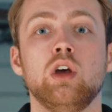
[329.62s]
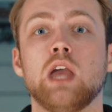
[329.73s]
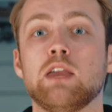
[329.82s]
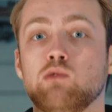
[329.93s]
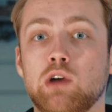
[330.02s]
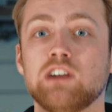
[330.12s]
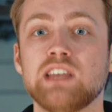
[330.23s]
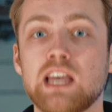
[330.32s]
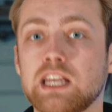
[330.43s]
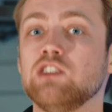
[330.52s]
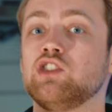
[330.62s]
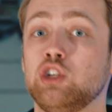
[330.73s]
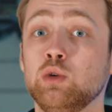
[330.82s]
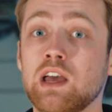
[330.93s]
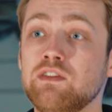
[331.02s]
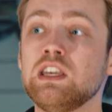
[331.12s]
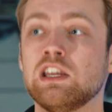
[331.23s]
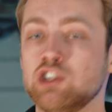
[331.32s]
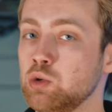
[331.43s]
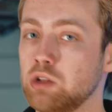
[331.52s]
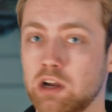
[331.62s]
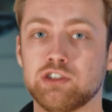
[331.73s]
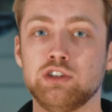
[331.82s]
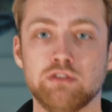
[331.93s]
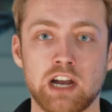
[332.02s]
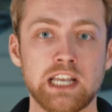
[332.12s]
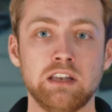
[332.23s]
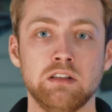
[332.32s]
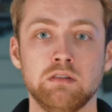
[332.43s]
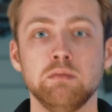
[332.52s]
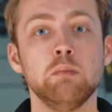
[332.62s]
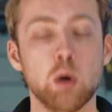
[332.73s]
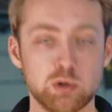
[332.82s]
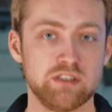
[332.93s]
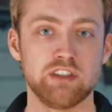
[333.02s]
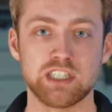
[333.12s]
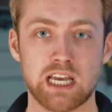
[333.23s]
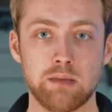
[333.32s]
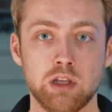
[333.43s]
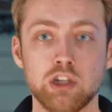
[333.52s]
A rucksack is too heavy and too large to fight it most of the time.